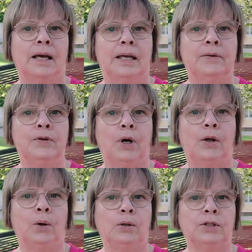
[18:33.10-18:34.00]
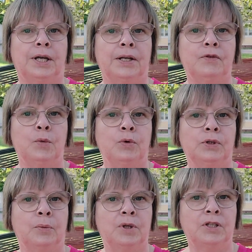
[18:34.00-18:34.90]
If you are not, and if you put
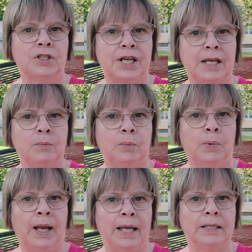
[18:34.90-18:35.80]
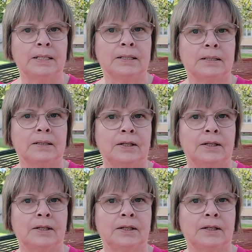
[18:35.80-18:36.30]
them in the same place,